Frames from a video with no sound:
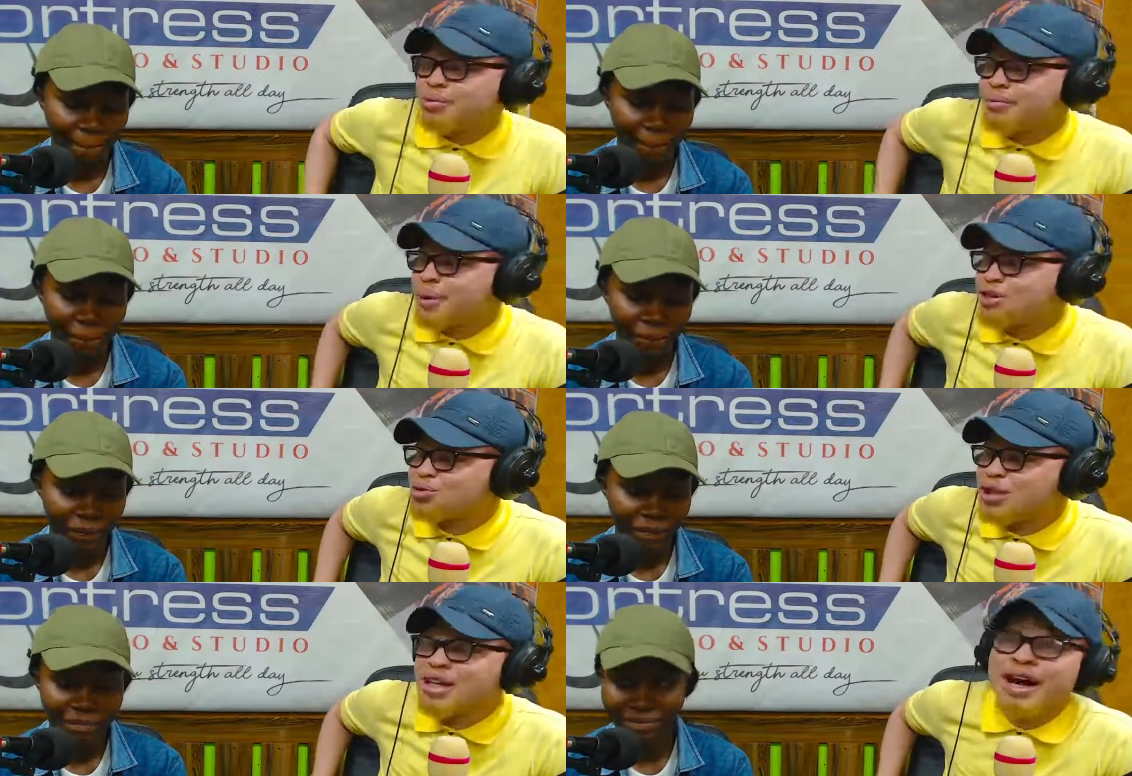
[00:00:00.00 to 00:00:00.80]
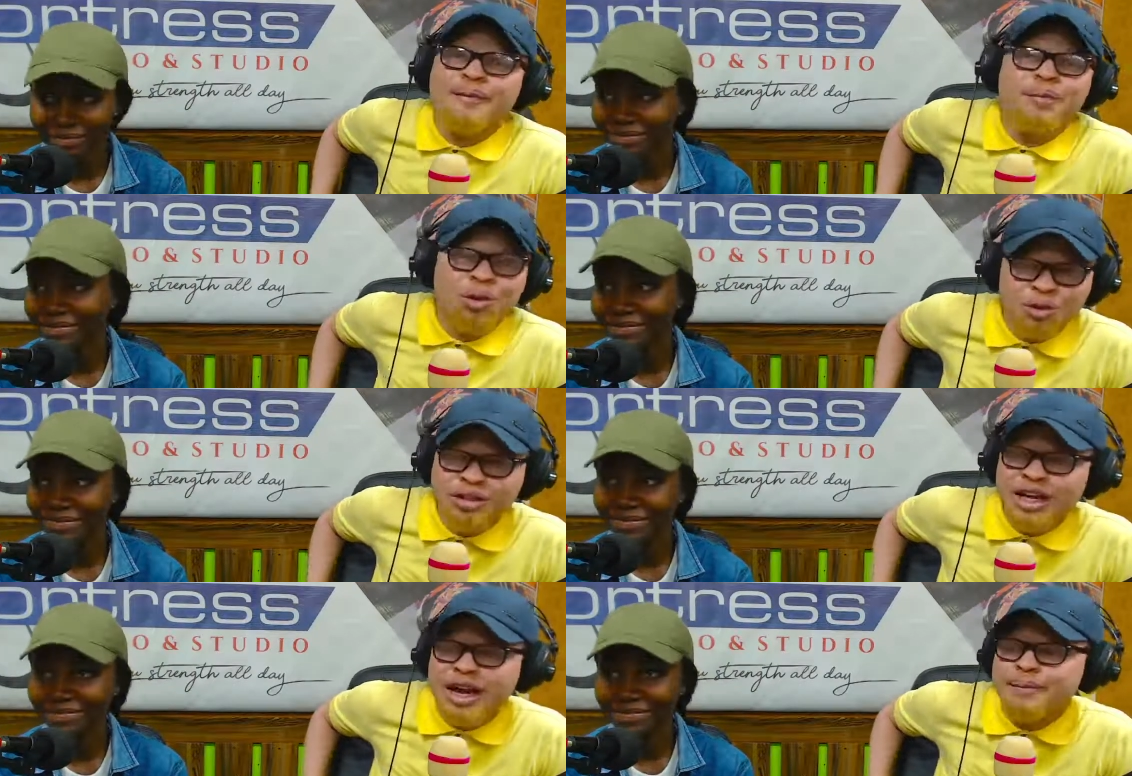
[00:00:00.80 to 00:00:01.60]
Speaker 1: Masculine and Bold.
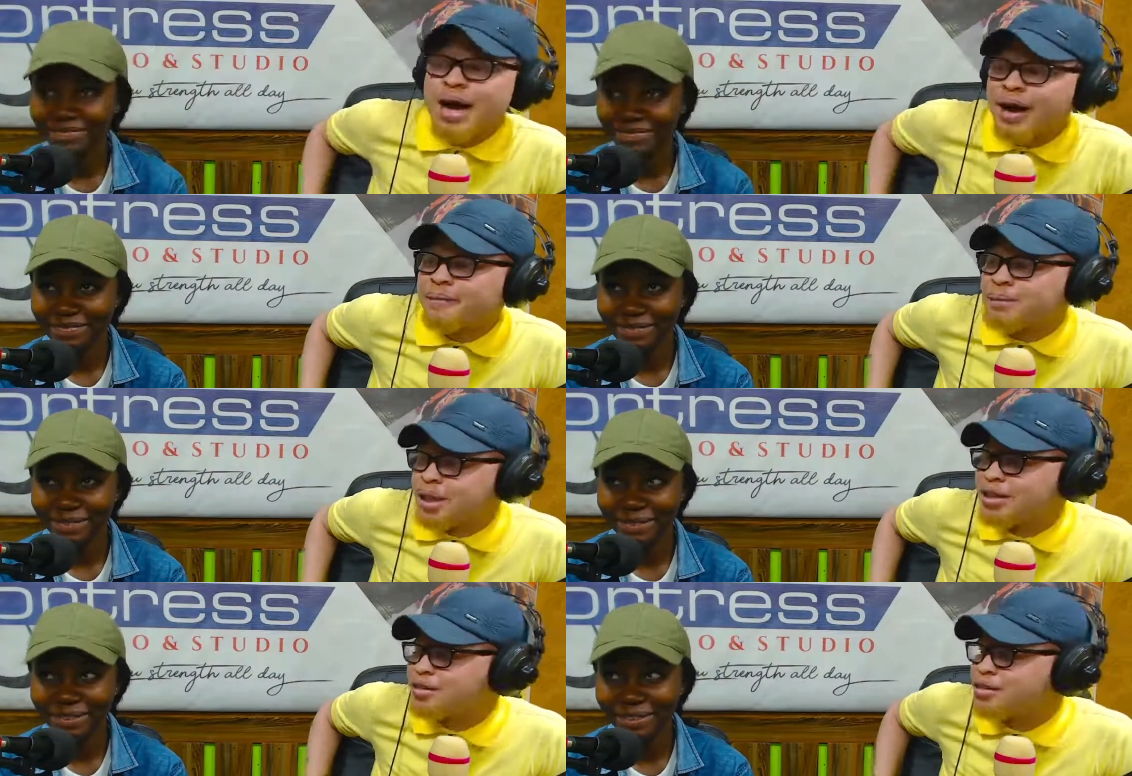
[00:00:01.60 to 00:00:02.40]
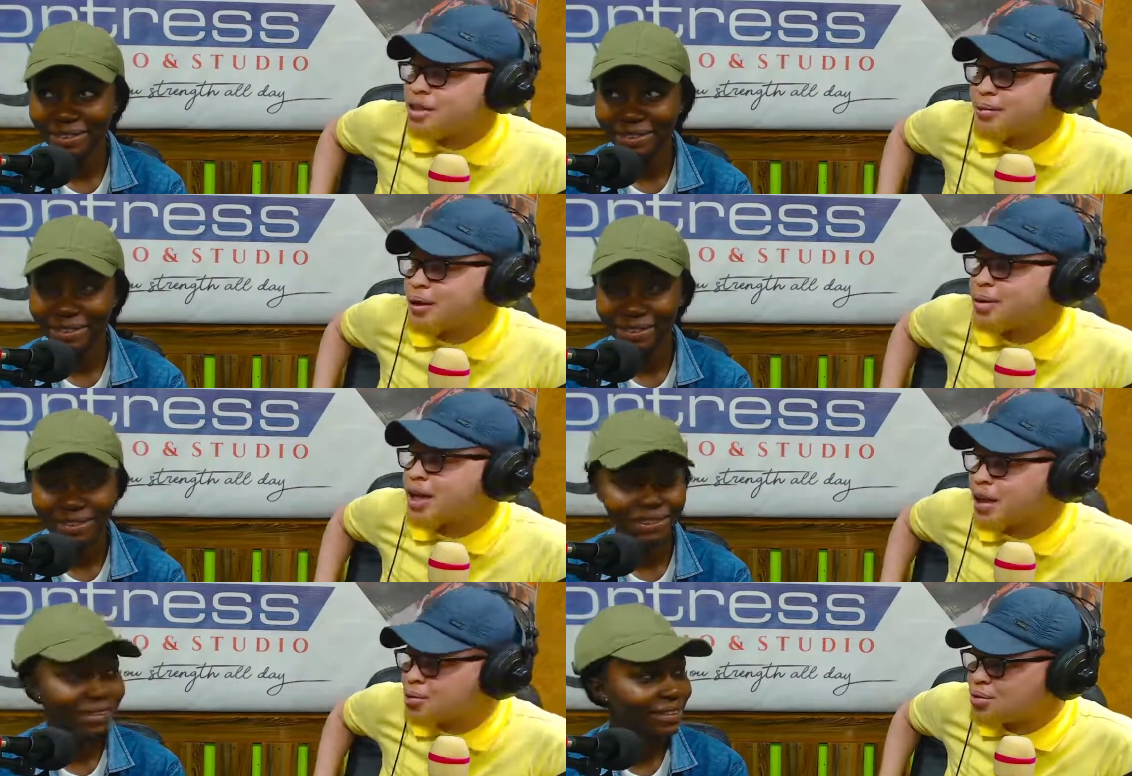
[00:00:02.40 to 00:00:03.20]
M and B, not M and B
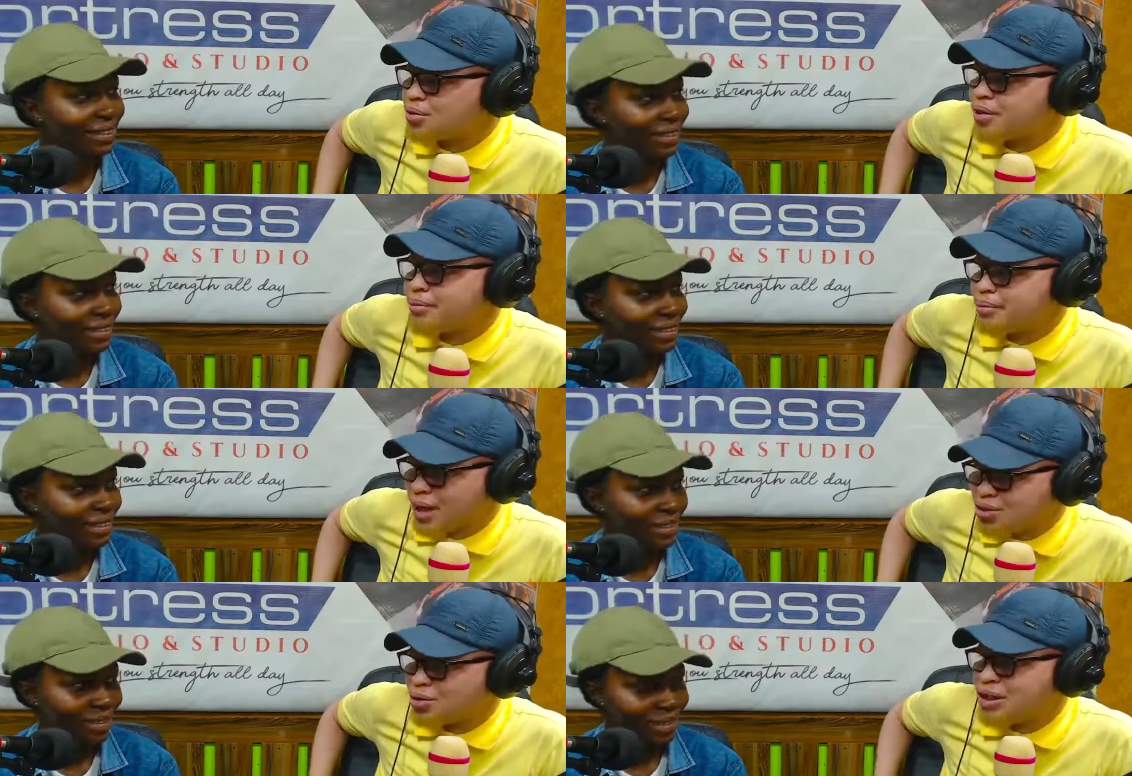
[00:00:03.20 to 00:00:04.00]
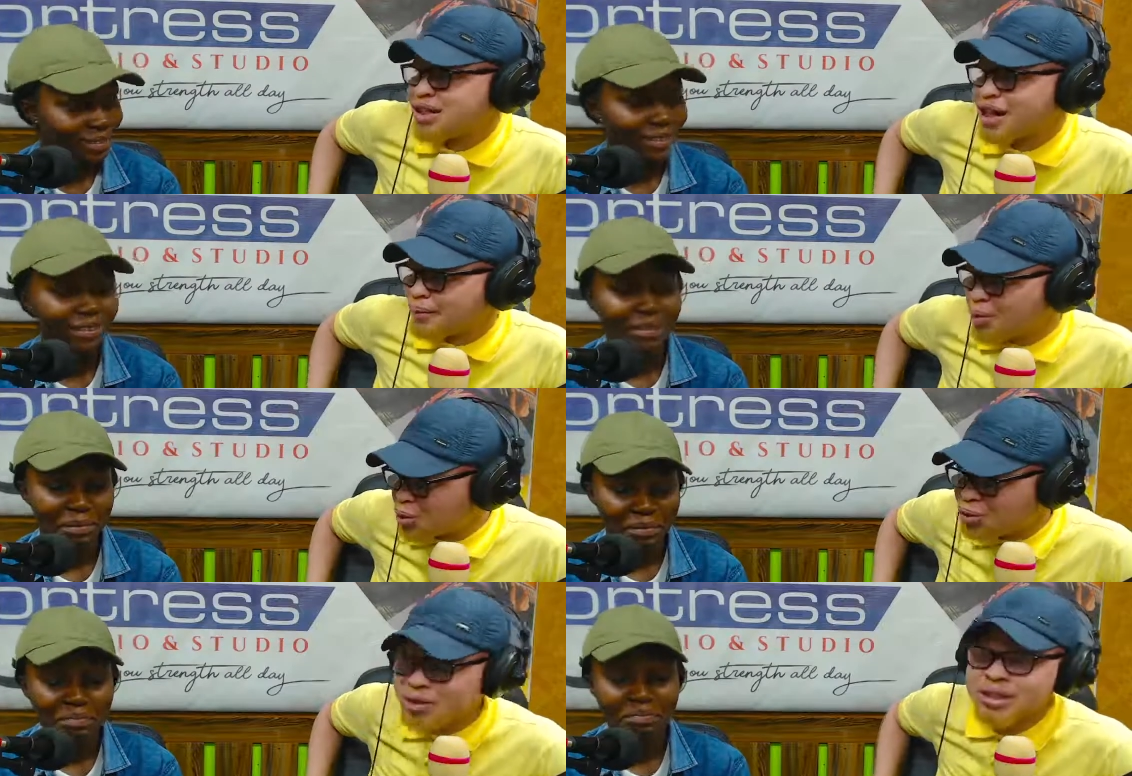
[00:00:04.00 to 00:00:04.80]
capsule. Masculine and
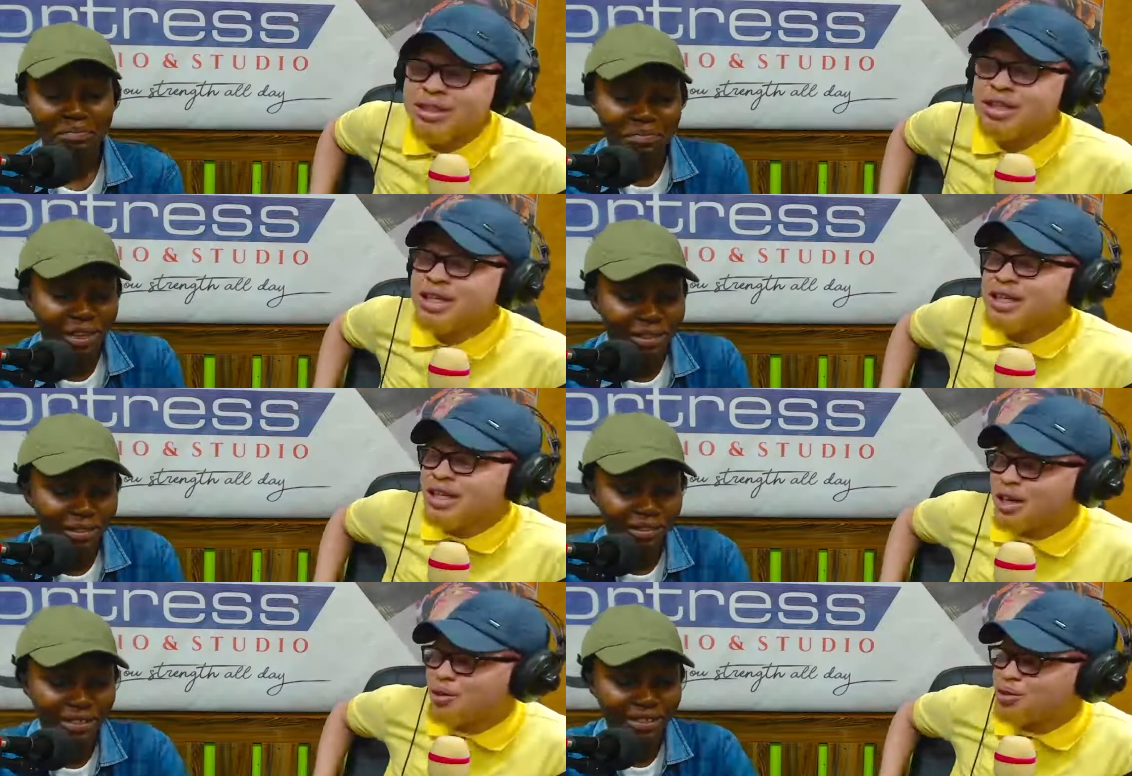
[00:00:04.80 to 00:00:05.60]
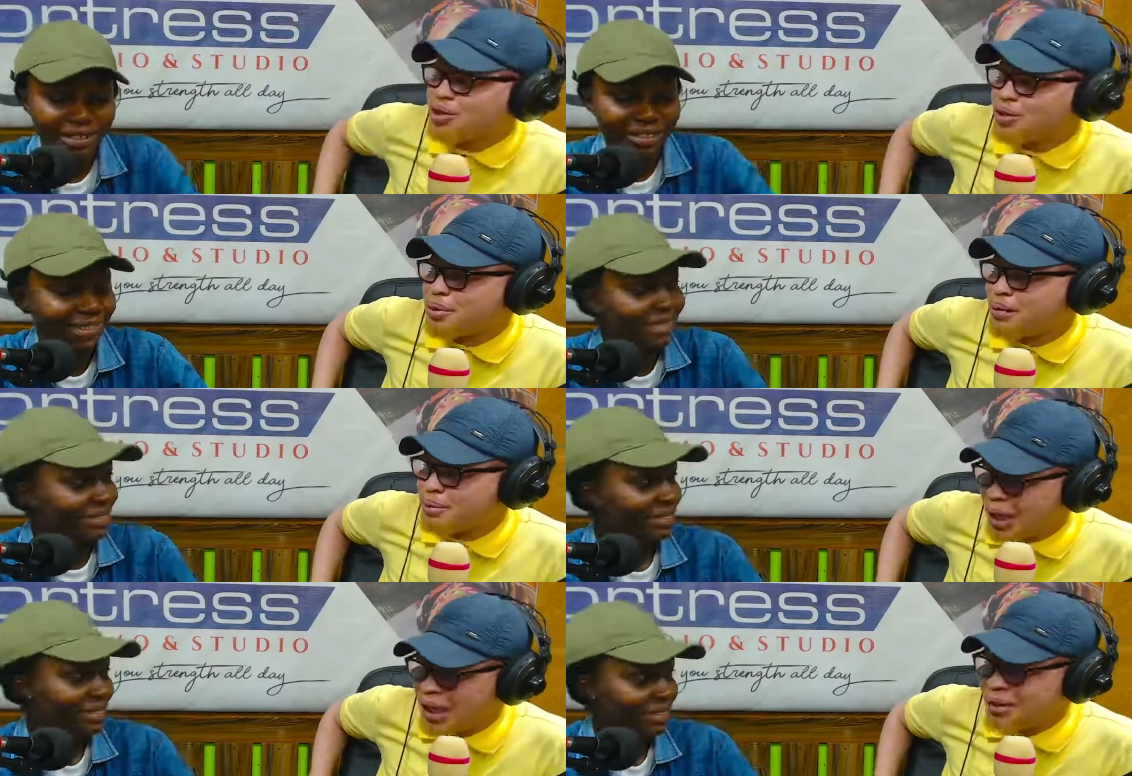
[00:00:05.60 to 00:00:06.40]
Bold. Mm, yeah, yeah, I want to talk about men,